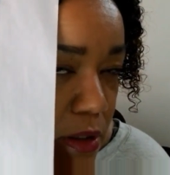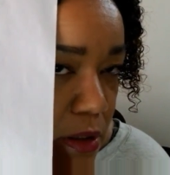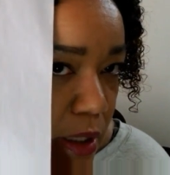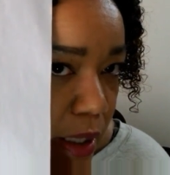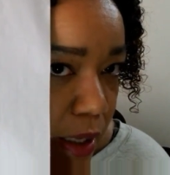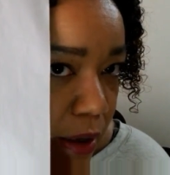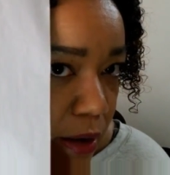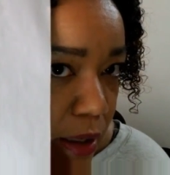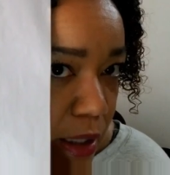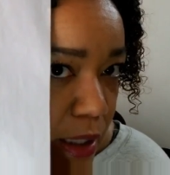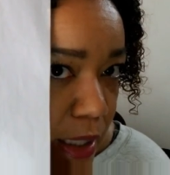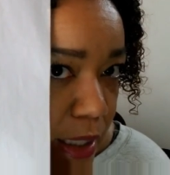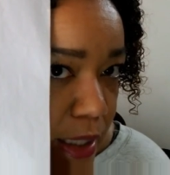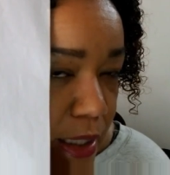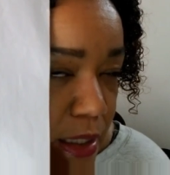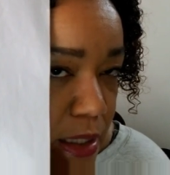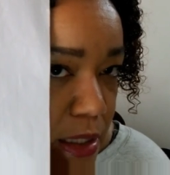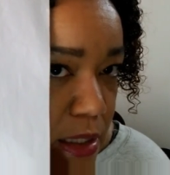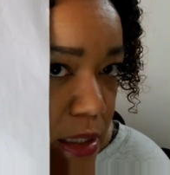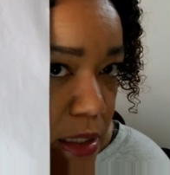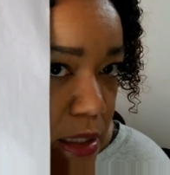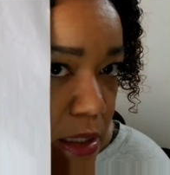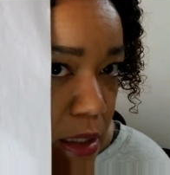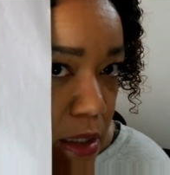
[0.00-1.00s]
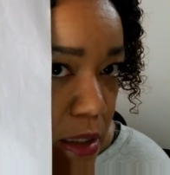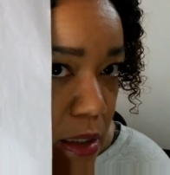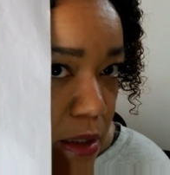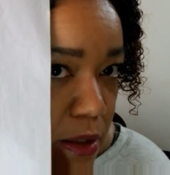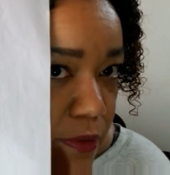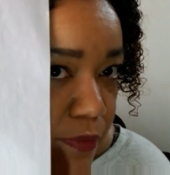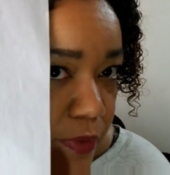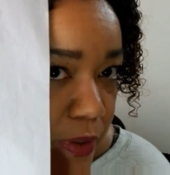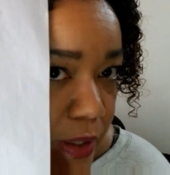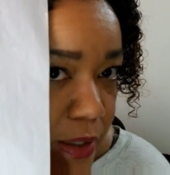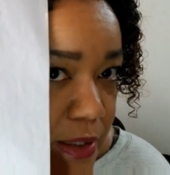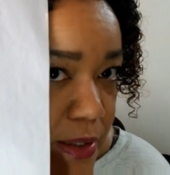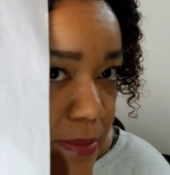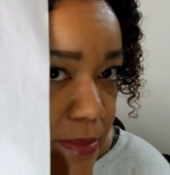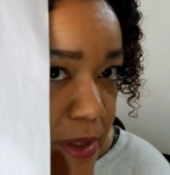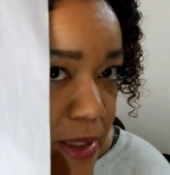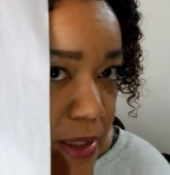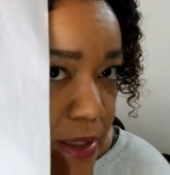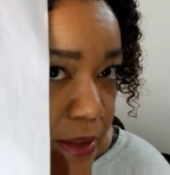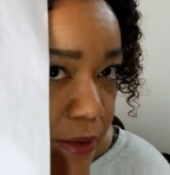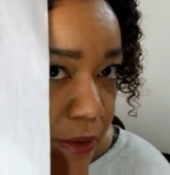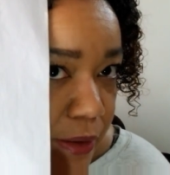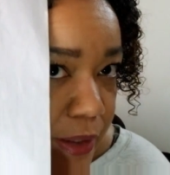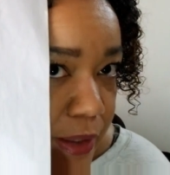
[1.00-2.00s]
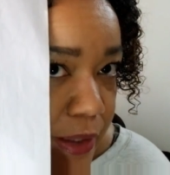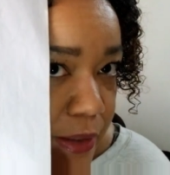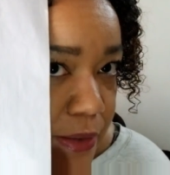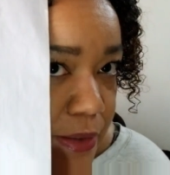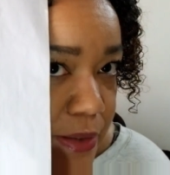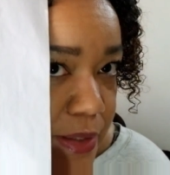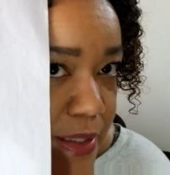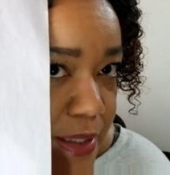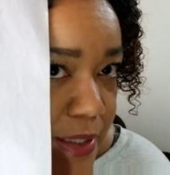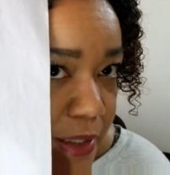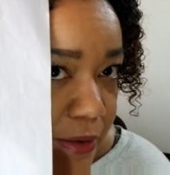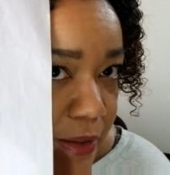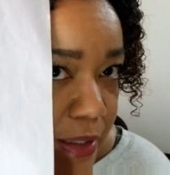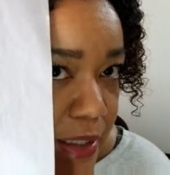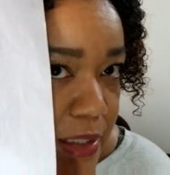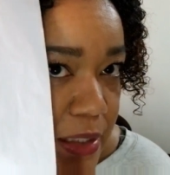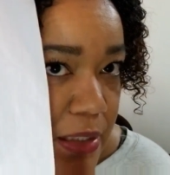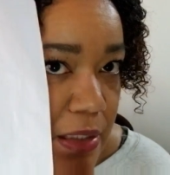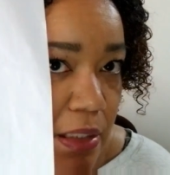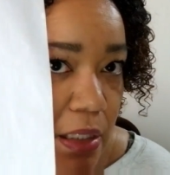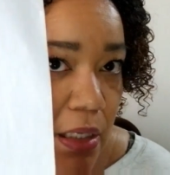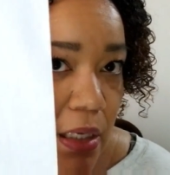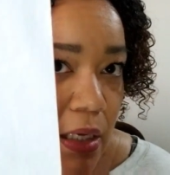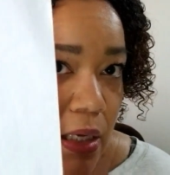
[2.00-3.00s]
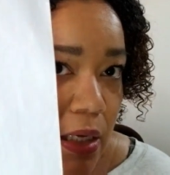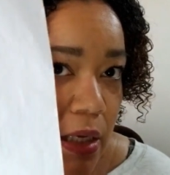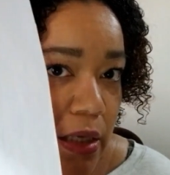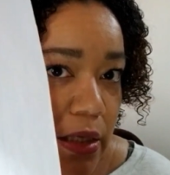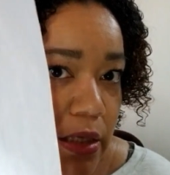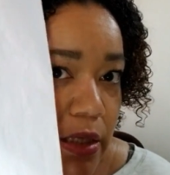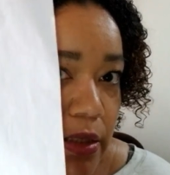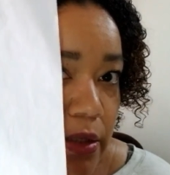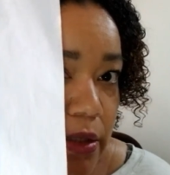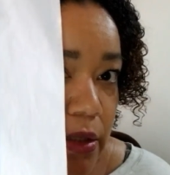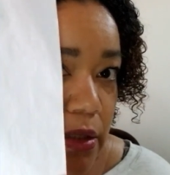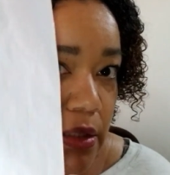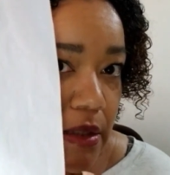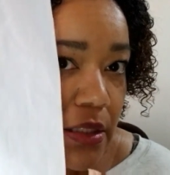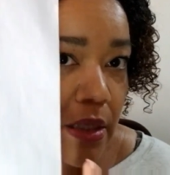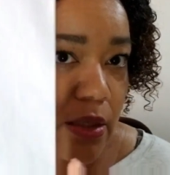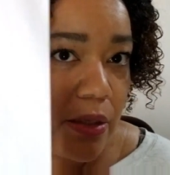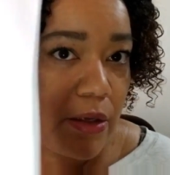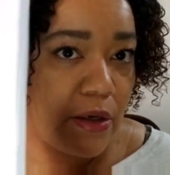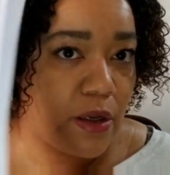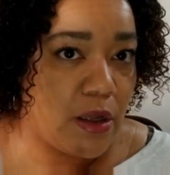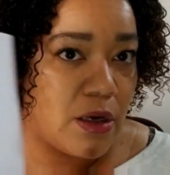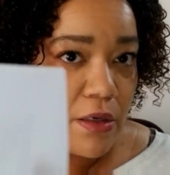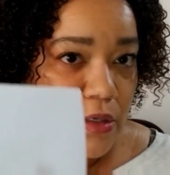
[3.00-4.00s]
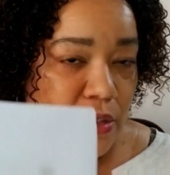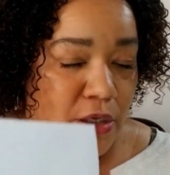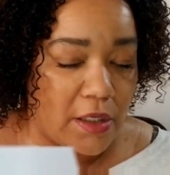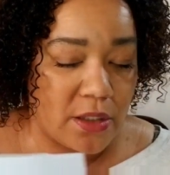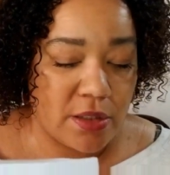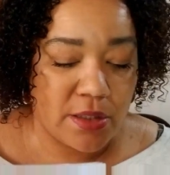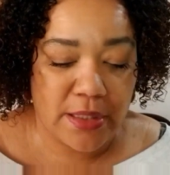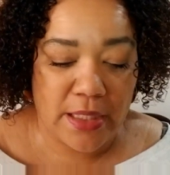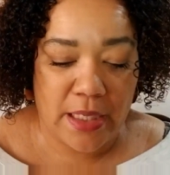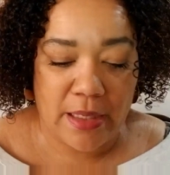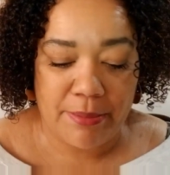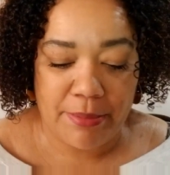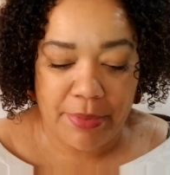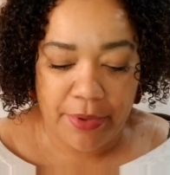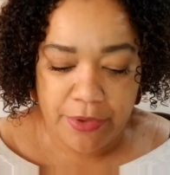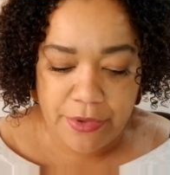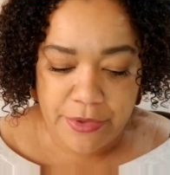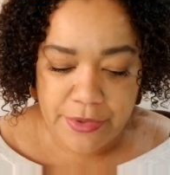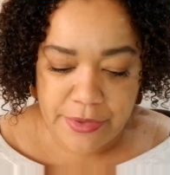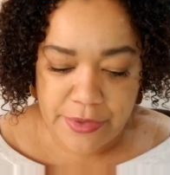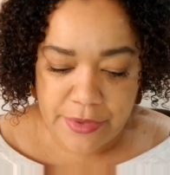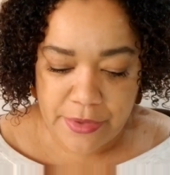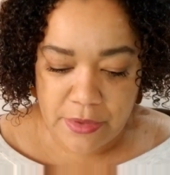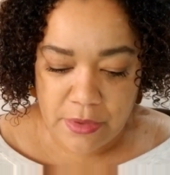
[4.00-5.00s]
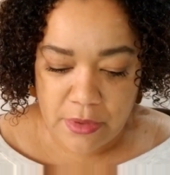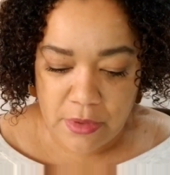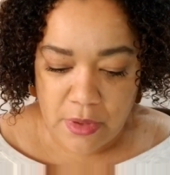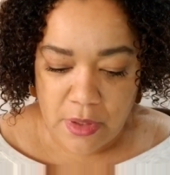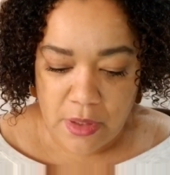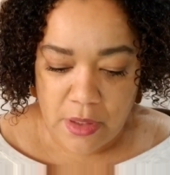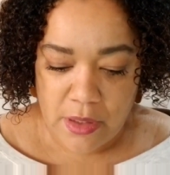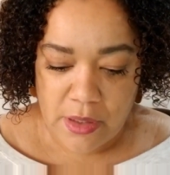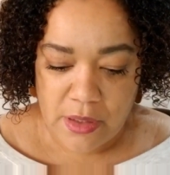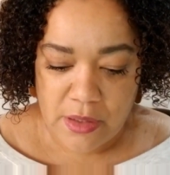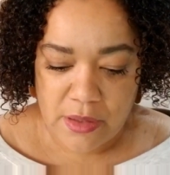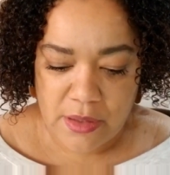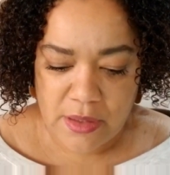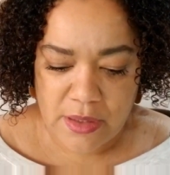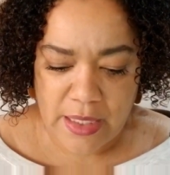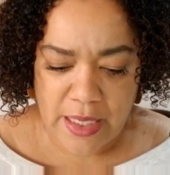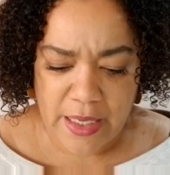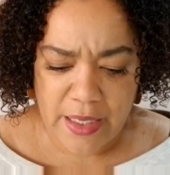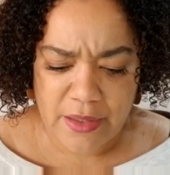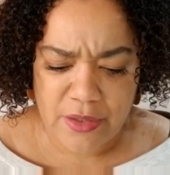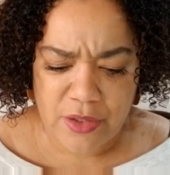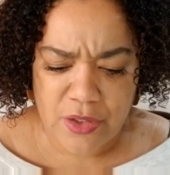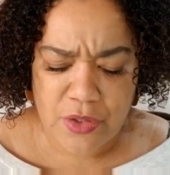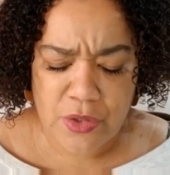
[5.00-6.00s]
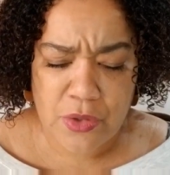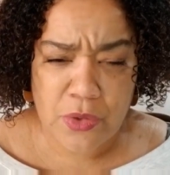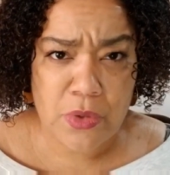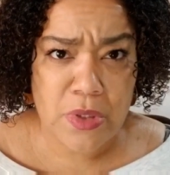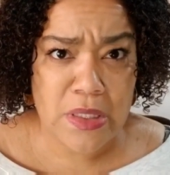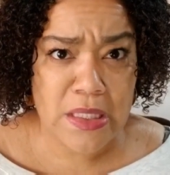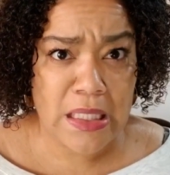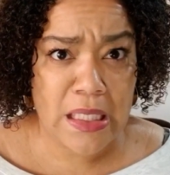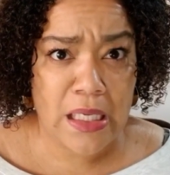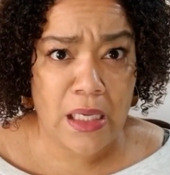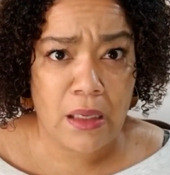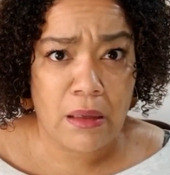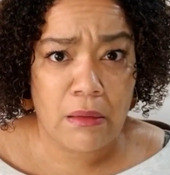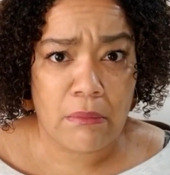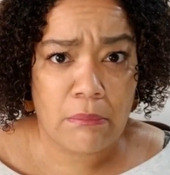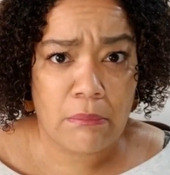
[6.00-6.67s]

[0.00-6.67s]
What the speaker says: Caroline's Flossmas series. This is another Long Dog Samplers. Sanssouci?